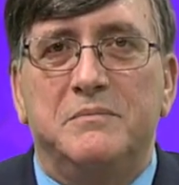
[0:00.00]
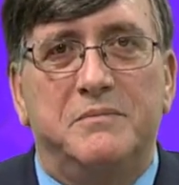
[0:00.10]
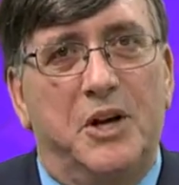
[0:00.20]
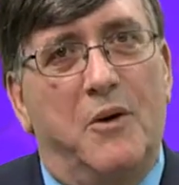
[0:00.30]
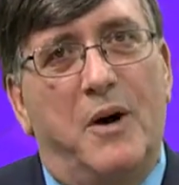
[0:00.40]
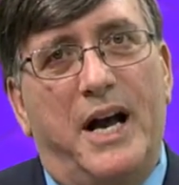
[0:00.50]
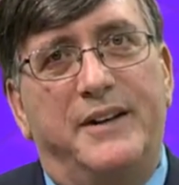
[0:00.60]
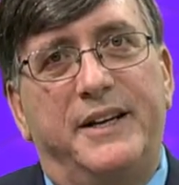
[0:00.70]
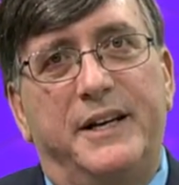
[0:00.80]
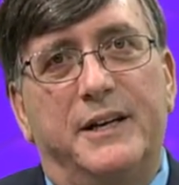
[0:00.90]
No
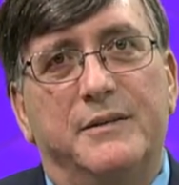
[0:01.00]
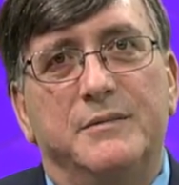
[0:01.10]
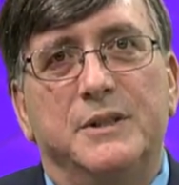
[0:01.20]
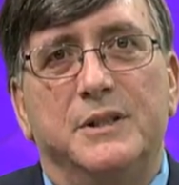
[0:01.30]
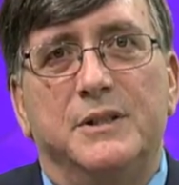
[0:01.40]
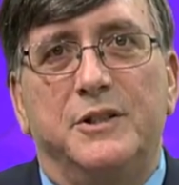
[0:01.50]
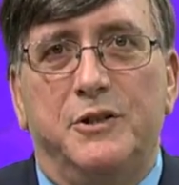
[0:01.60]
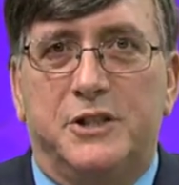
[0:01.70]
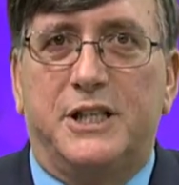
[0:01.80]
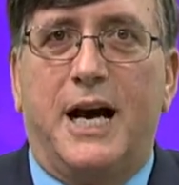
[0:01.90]
idea? You
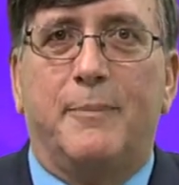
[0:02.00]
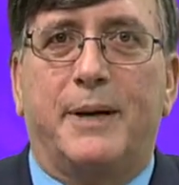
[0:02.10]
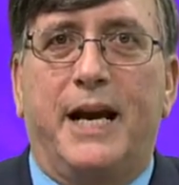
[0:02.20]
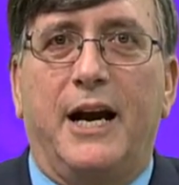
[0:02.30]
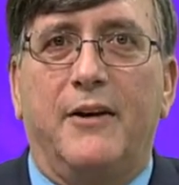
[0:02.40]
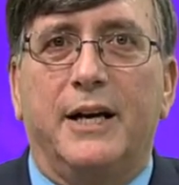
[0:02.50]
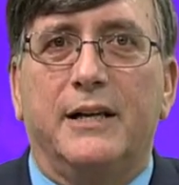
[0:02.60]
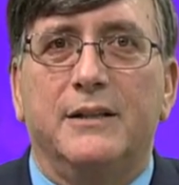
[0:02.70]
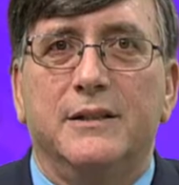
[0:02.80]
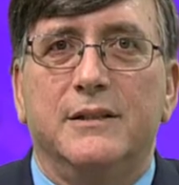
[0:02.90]
stop caring?
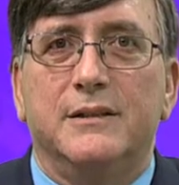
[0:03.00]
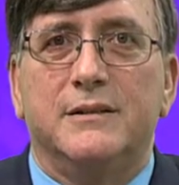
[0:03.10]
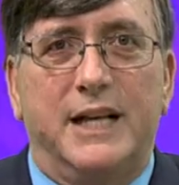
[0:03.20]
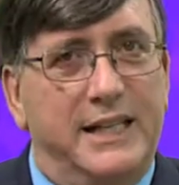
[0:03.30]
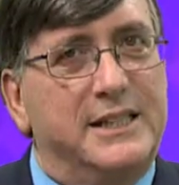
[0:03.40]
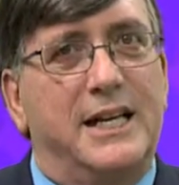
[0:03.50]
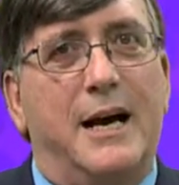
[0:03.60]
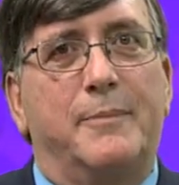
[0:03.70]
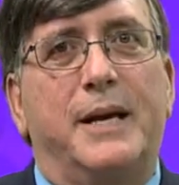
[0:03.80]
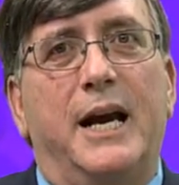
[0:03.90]
They
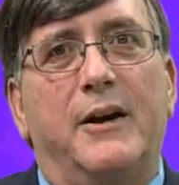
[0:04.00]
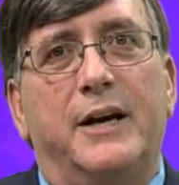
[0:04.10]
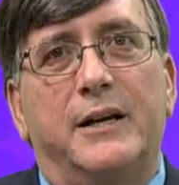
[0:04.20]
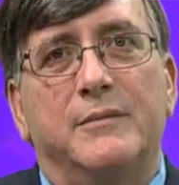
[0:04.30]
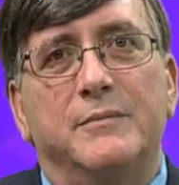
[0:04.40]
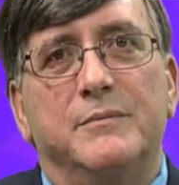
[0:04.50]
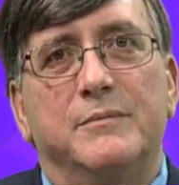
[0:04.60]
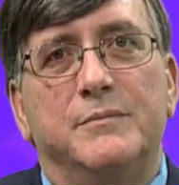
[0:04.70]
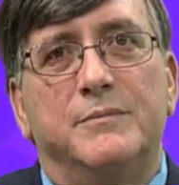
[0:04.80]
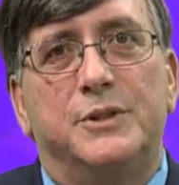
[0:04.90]
stop caring?
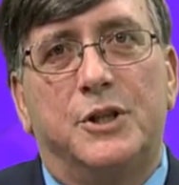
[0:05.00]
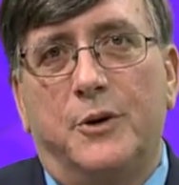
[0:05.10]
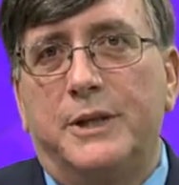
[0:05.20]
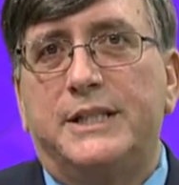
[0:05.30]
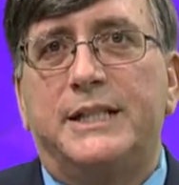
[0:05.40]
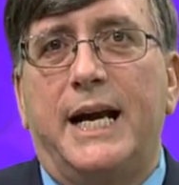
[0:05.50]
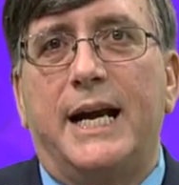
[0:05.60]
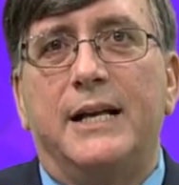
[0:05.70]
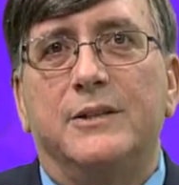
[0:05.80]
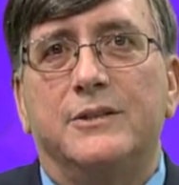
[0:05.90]
So it
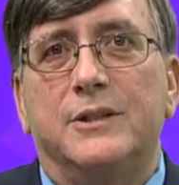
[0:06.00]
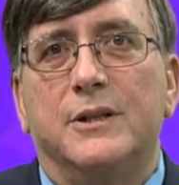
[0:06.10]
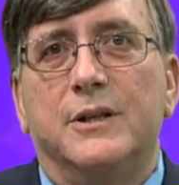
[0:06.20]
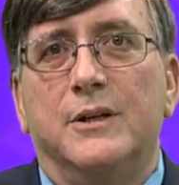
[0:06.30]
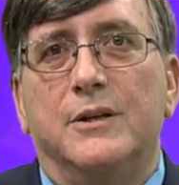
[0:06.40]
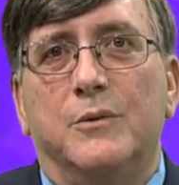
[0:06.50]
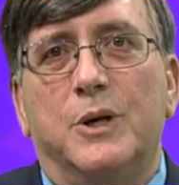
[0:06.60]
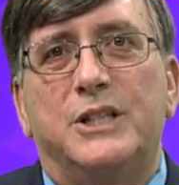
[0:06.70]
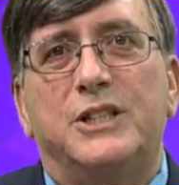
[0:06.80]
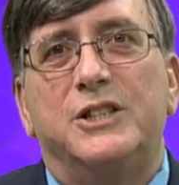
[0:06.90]
stands.
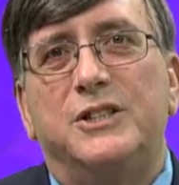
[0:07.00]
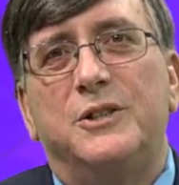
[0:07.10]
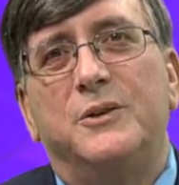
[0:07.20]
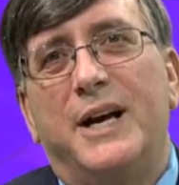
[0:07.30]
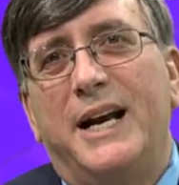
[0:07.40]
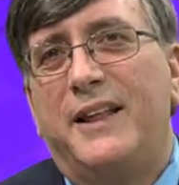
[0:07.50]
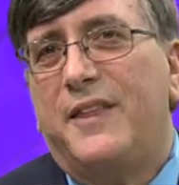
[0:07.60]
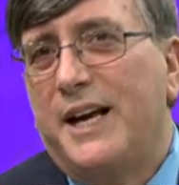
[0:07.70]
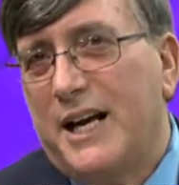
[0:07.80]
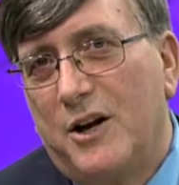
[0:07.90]
What to do?
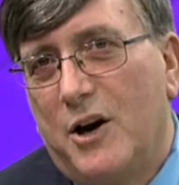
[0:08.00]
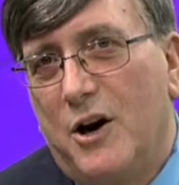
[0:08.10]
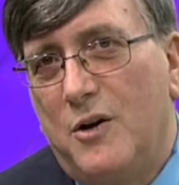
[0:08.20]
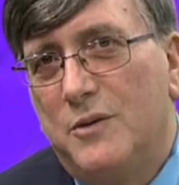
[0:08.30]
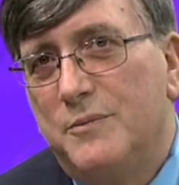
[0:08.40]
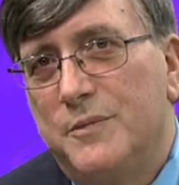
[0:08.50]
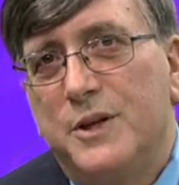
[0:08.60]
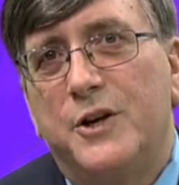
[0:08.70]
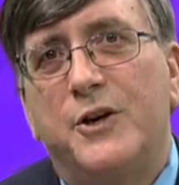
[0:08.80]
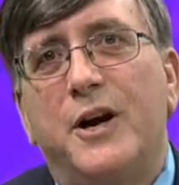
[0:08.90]
Anything at all?
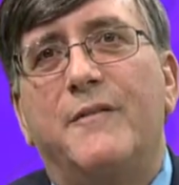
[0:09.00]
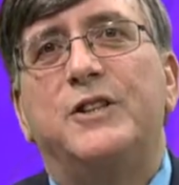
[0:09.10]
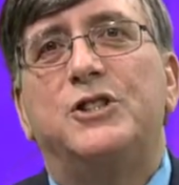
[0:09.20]
You have a